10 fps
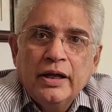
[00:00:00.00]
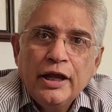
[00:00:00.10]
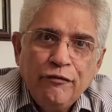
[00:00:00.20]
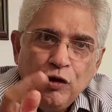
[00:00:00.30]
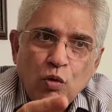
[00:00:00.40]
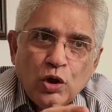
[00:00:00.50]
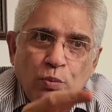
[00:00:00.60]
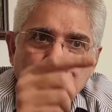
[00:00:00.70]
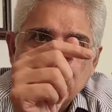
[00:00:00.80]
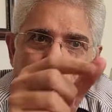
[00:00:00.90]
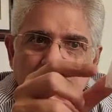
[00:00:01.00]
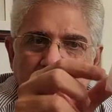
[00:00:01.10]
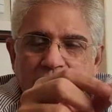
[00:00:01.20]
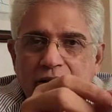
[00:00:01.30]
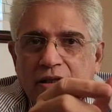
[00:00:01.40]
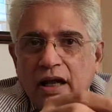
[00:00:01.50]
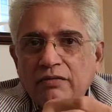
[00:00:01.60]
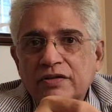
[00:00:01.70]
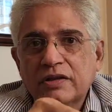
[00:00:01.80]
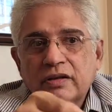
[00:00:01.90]
If you want to purchase these
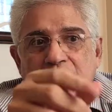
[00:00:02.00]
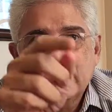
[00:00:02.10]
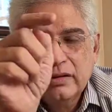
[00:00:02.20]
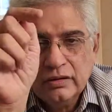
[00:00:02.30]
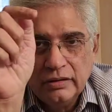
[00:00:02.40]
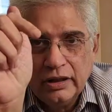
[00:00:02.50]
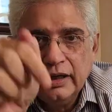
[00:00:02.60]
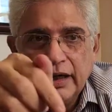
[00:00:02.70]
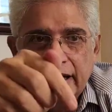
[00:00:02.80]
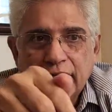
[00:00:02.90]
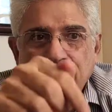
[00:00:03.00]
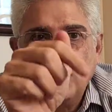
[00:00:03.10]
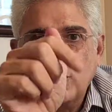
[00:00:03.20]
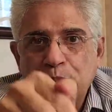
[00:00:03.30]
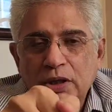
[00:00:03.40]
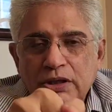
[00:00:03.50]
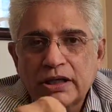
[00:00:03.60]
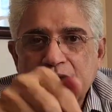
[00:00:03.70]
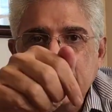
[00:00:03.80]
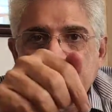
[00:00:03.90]
gloves, the link for
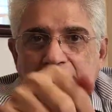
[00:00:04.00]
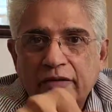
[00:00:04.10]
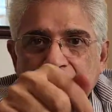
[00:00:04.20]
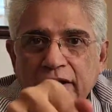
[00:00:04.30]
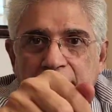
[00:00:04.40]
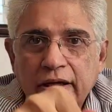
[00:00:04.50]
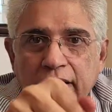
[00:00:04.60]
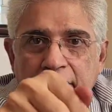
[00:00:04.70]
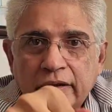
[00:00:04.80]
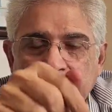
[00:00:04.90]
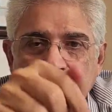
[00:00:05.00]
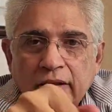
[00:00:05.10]
purchase is given in,